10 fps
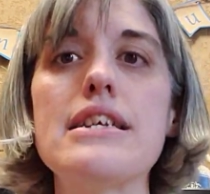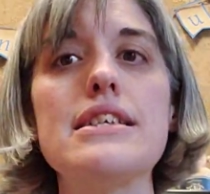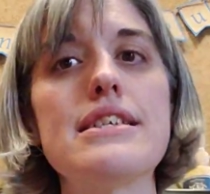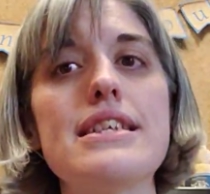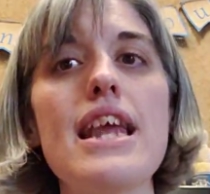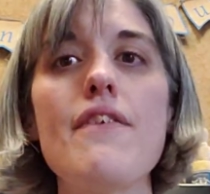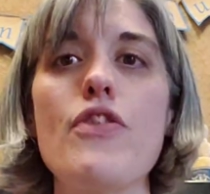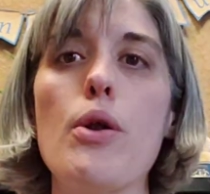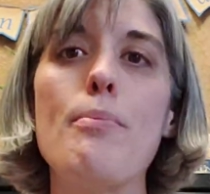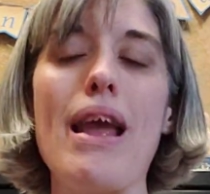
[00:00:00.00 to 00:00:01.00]
to see if
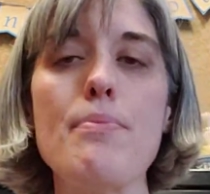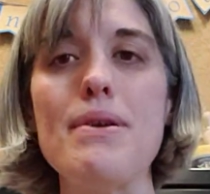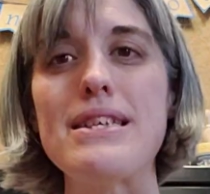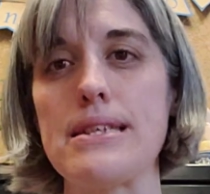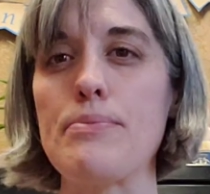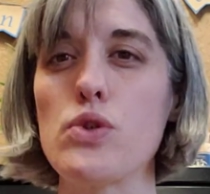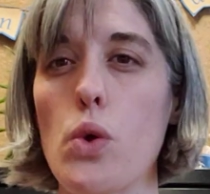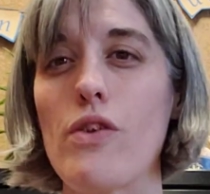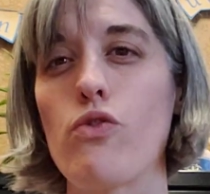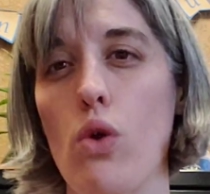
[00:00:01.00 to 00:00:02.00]
there might be some
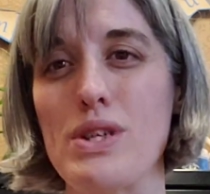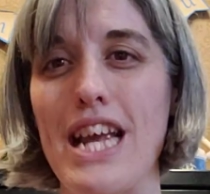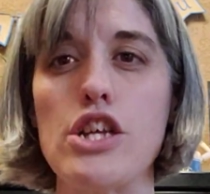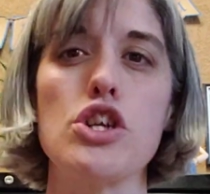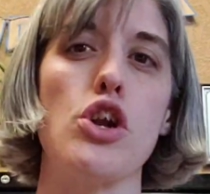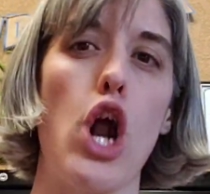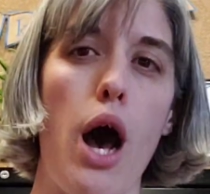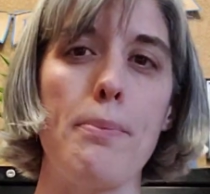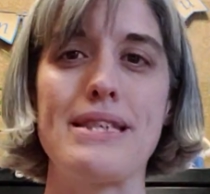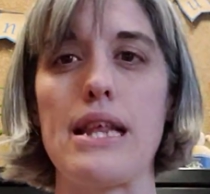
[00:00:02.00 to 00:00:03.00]
sort of rotation or
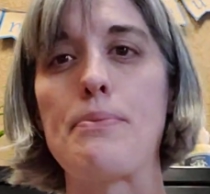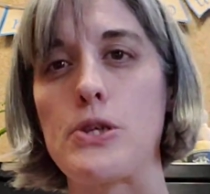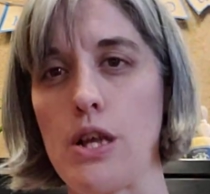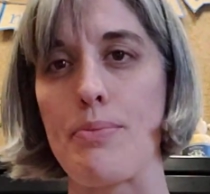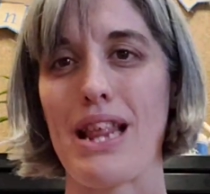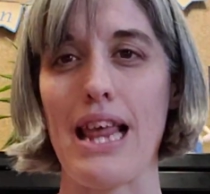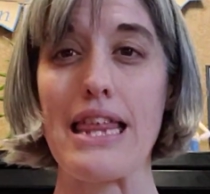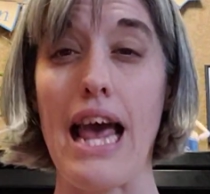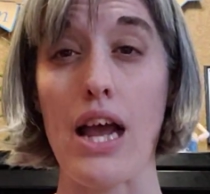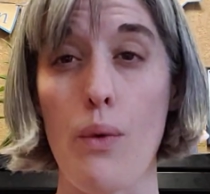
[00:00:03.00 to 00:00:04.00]
upslip or something
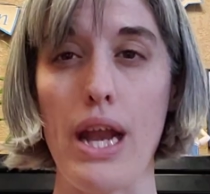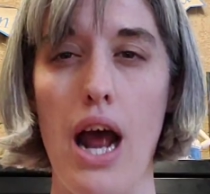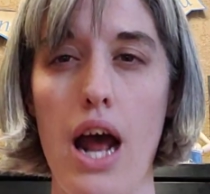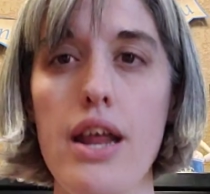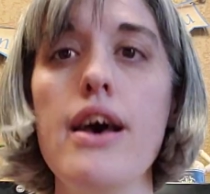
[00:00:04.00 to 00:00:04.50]
like that going on.